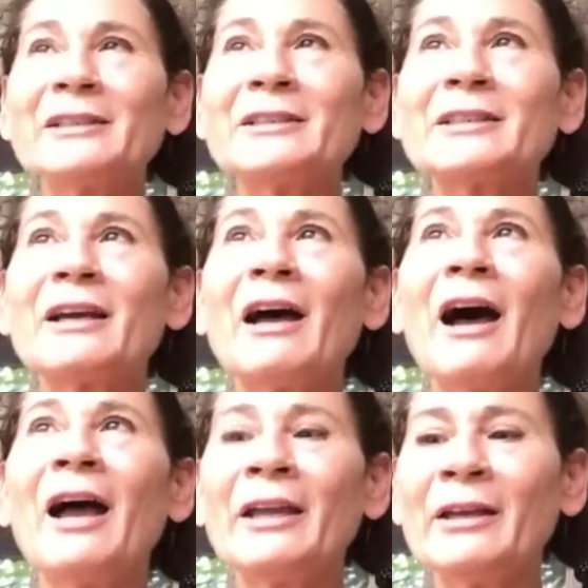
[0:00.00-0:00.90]
And
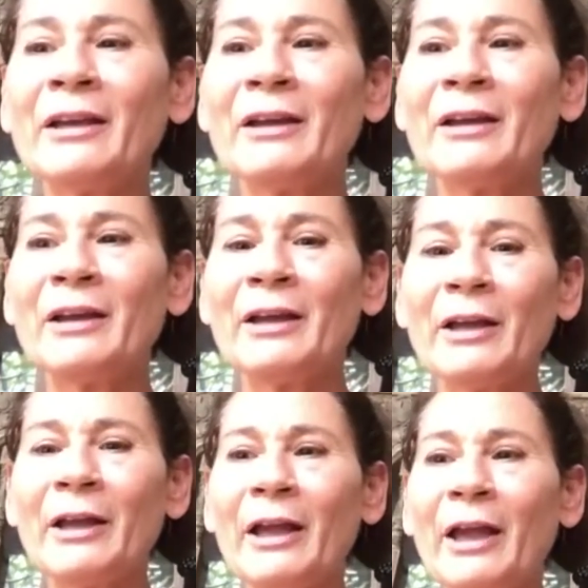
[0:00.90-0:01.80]

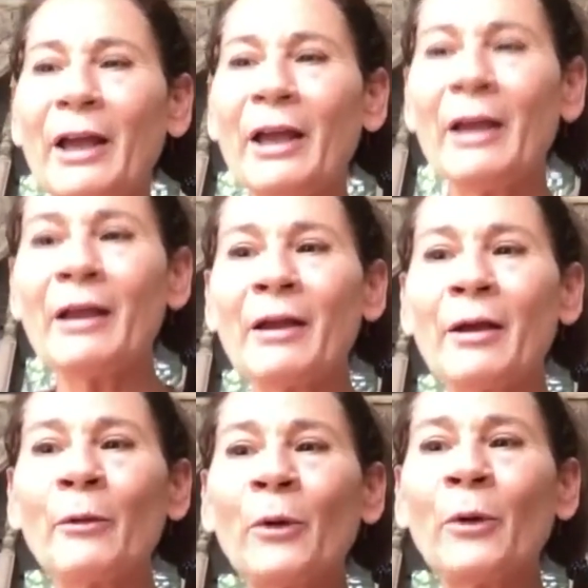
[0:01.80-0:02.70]
I
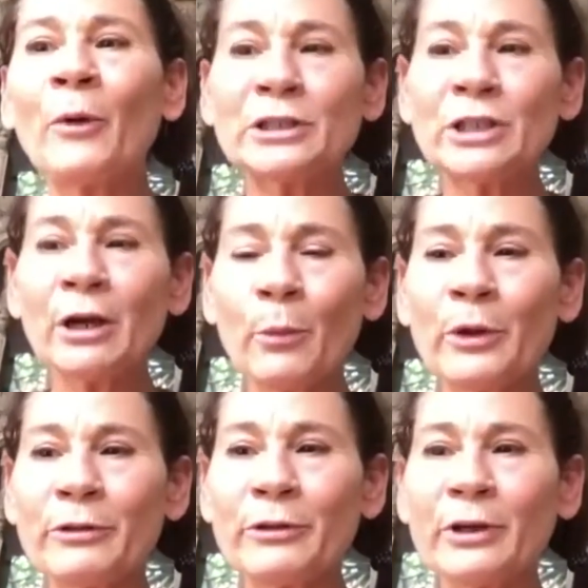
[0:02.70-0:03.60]
want to
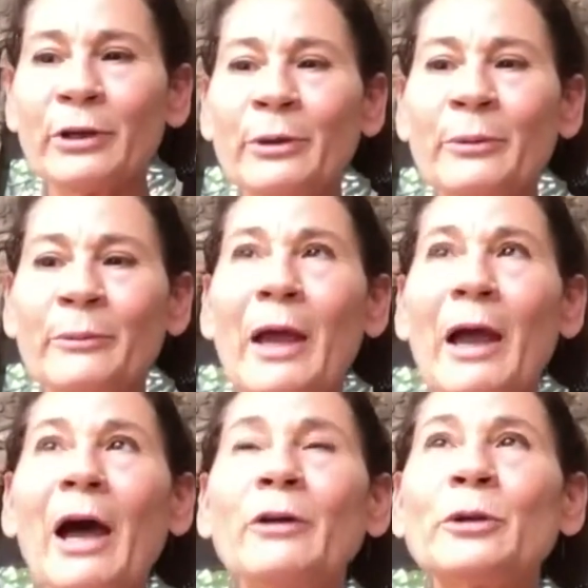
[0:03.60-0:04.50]
share with you